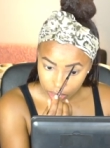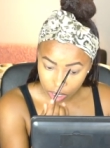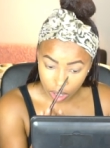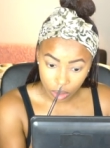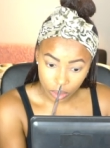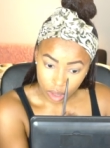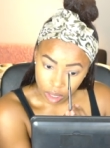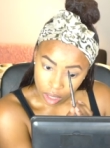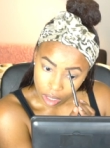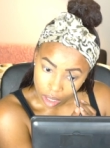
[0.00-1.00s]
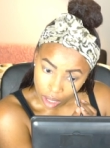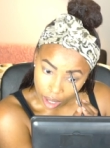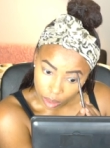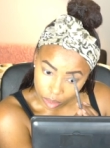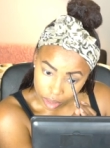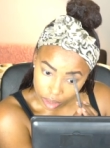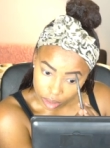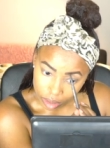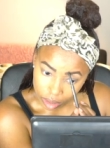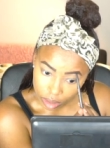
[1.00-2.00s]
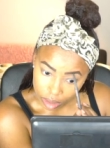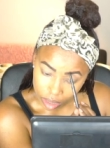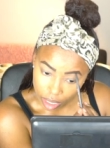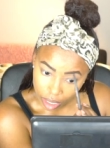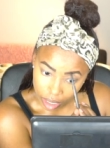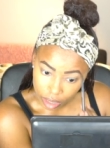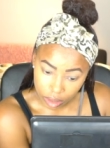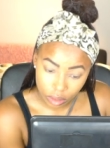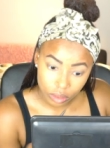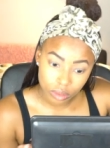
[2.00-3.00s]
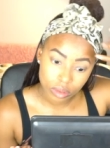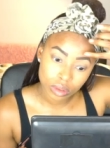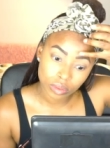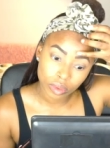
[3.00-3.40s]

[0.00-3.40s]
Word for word: So I wouldn't take those